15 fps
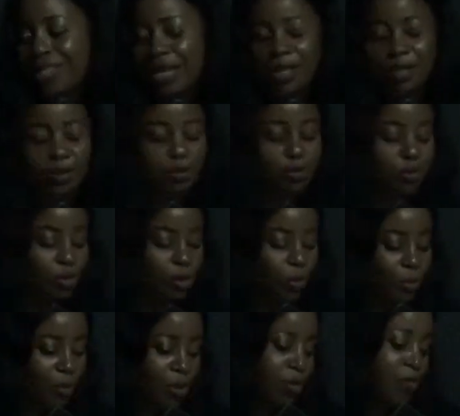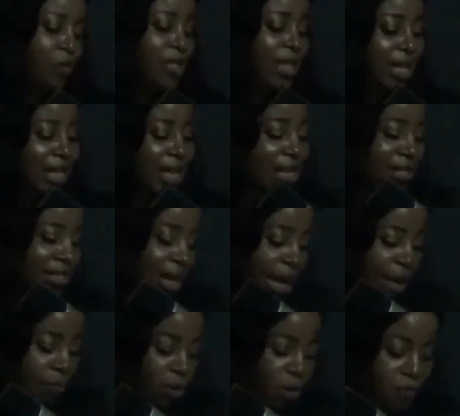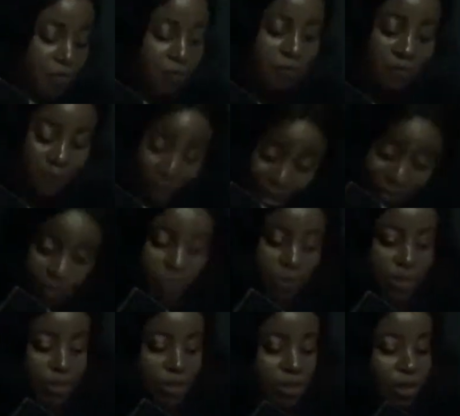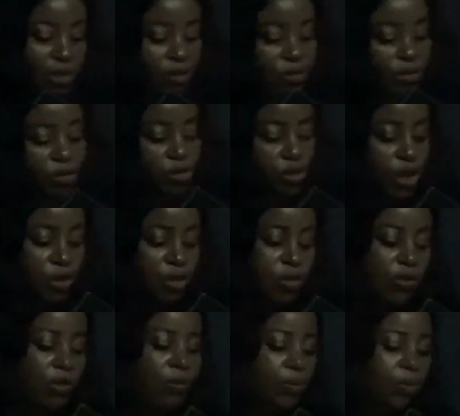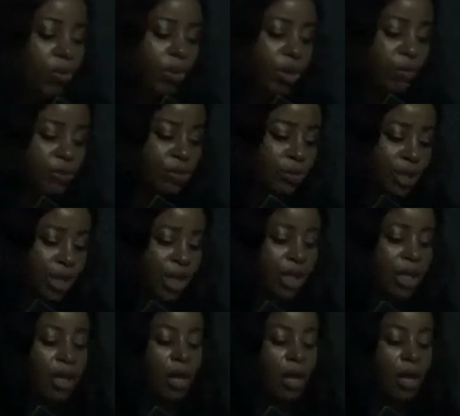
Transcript: Thank you so much for taking our time off your very busy schedule to join us on the program today.